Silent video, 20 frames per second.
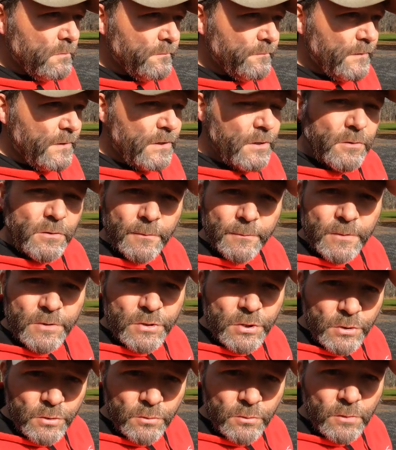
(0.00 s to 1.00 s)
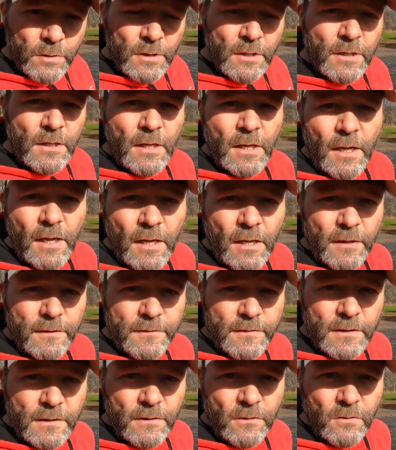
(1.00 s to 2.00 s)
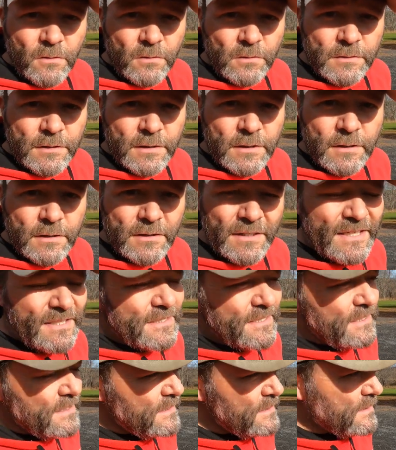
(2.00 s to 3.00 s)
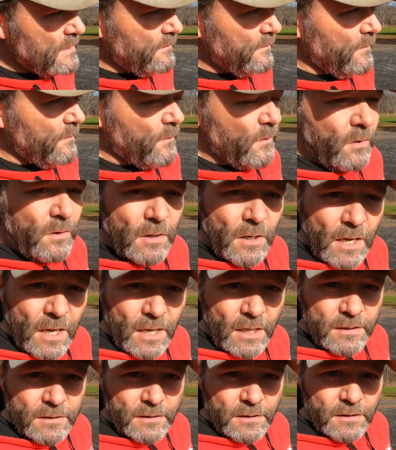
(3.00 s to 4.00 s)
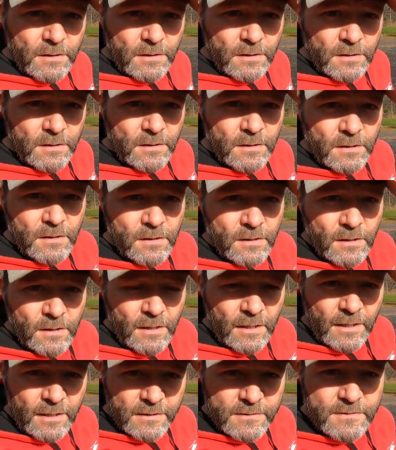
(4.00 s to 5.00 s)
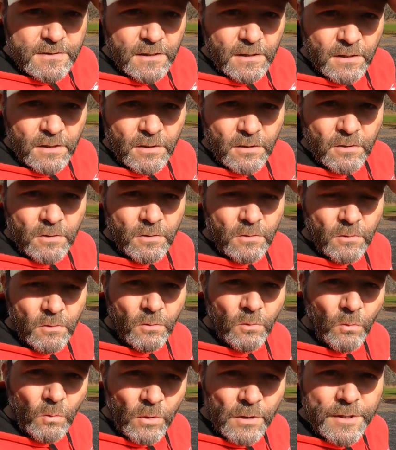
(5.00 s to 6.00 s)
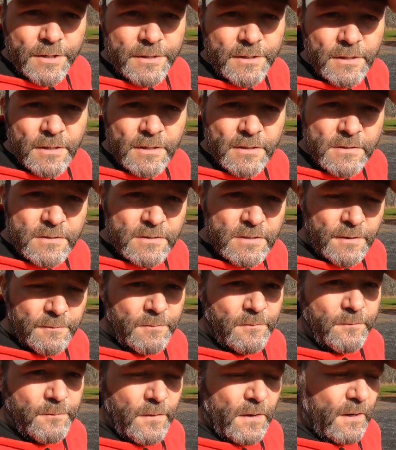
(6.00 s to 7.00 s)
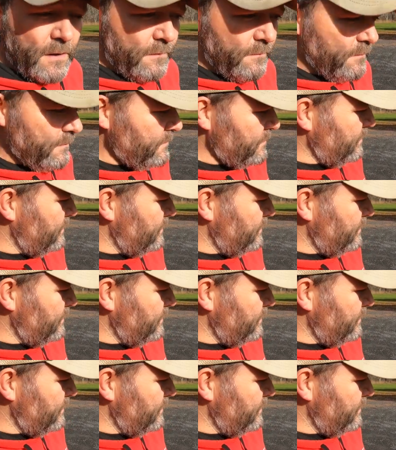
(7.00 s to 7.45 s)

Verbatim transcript: video number two on the old uh, 1974 Honda XL 175.